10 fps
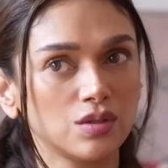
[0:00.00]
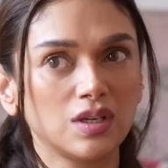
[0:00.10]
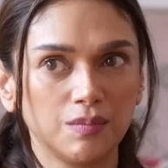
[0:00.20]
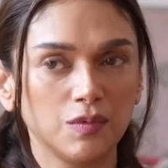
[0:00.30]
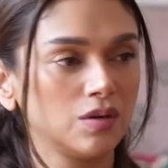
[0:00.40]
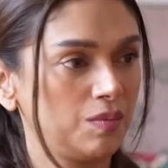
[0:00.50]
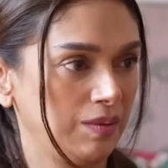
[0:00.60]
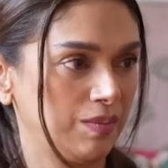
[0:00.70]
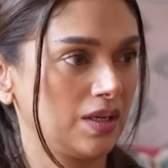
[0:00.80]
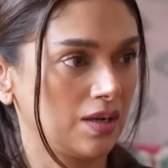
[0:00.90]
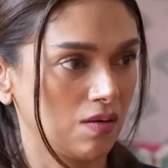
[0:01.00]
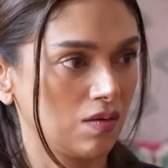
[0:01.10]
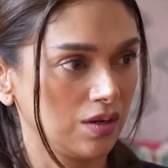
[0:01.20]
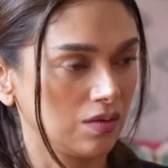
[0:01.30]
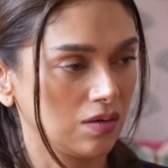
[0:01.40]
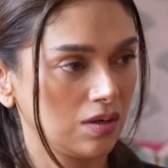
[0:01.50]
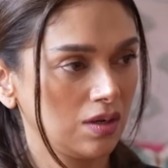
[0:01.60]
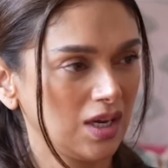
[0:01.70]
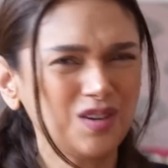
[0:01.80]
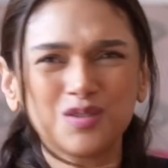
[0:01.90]
also keep good people around you.
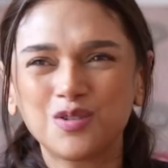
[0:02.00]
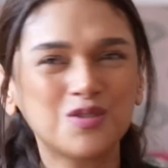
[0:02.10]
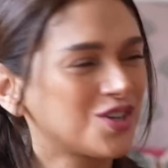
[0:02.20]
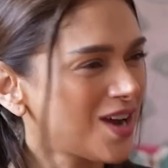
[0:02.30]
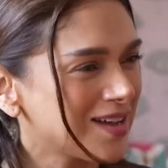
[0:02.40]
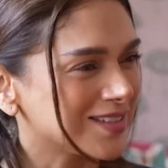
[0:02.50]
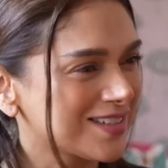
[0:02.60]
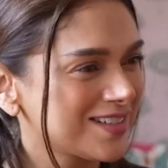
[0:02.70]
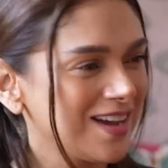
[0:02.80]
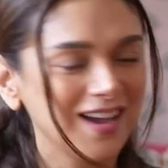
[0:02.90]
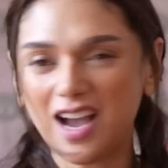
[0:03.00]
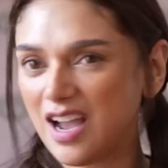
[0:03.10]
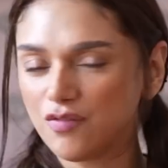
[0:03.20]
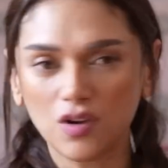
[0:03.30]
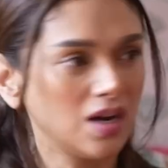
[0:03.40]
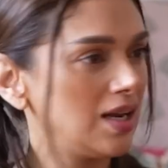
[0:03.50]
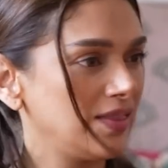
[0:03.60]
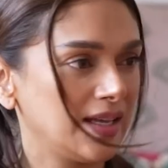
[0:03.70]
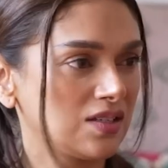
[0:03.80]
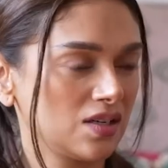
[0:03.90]
And also to trust. I've not
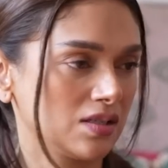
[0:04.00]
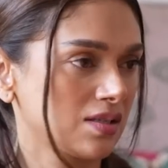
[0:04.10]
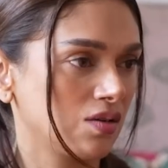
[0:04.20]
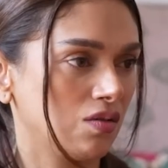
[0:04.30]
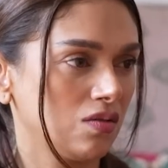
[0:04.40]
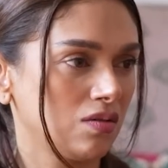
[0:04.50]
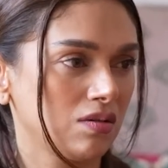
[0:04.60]
let that trust go.